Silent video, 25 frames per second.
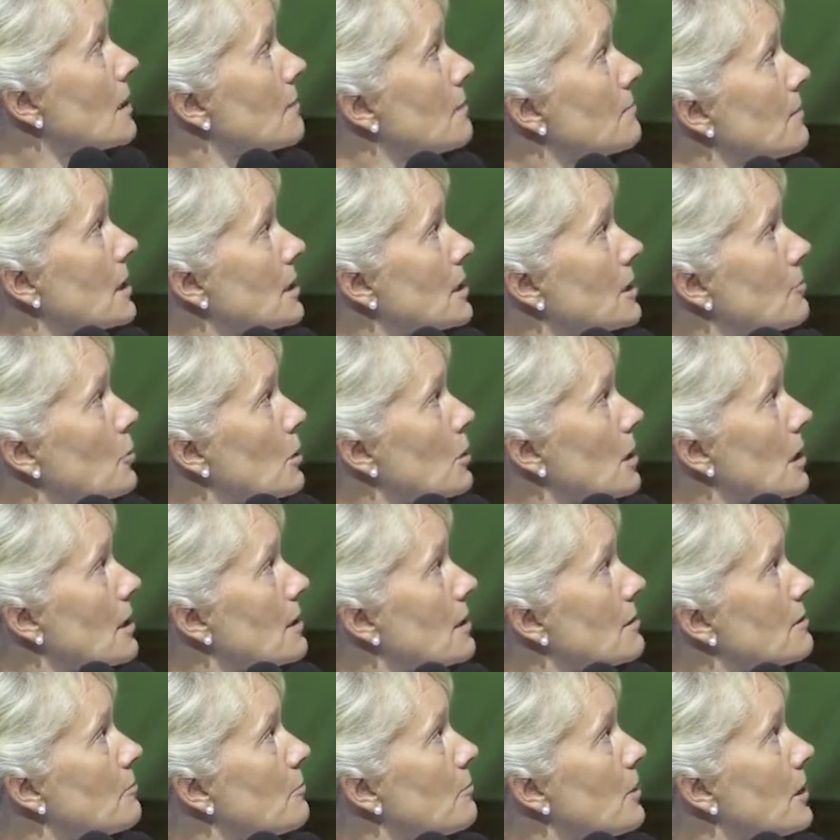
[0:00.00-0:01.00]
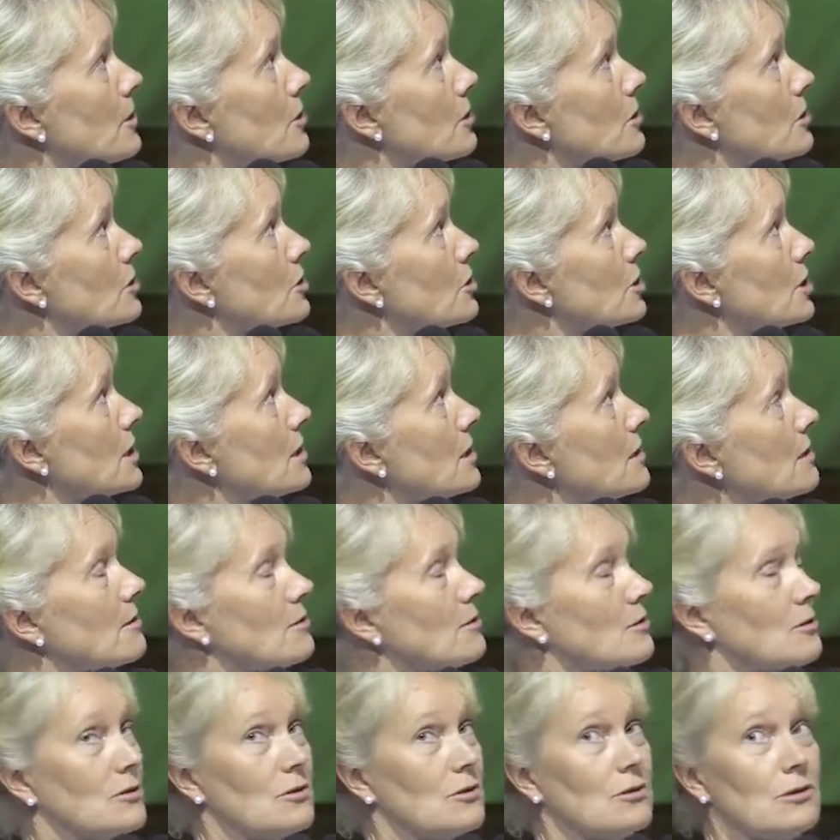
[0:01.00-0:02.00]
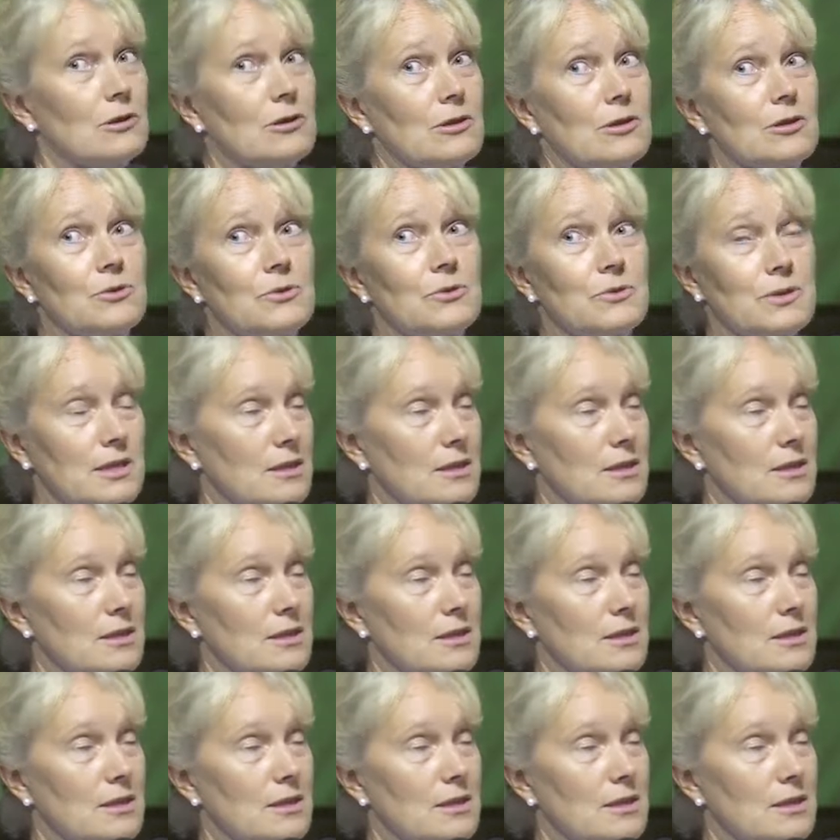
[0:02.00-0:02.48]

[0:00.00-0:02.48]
manipulate the biology, although